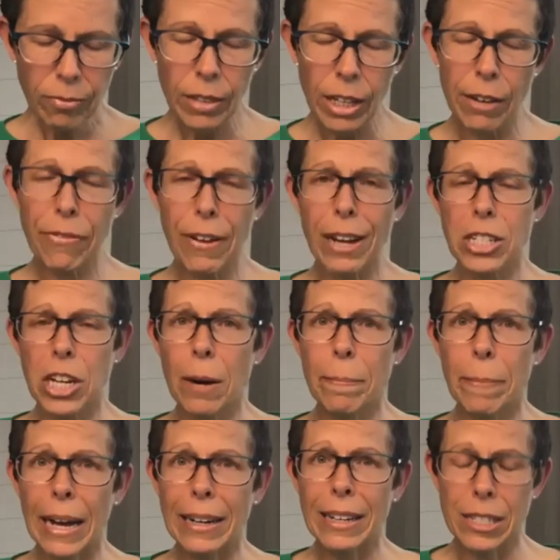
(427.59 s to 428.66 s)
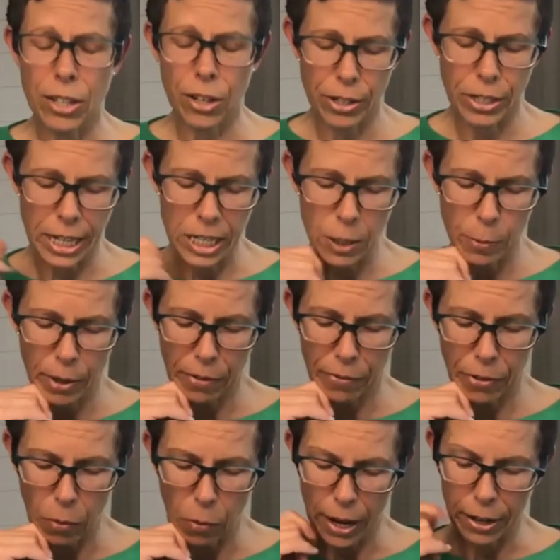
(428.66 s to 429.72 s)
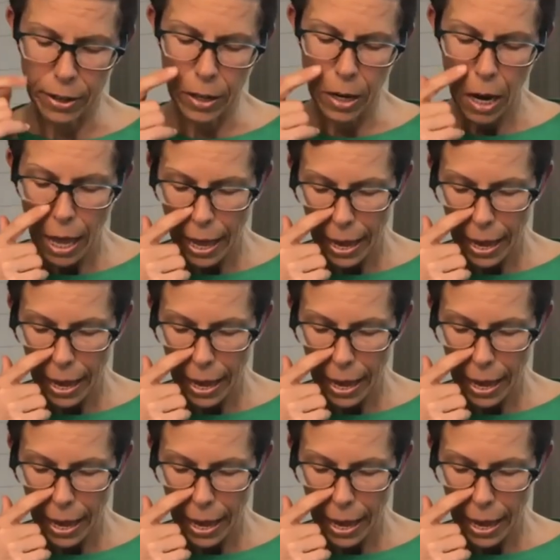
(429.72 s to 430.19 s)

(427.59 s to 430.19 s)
in fact our bodies are desperate for water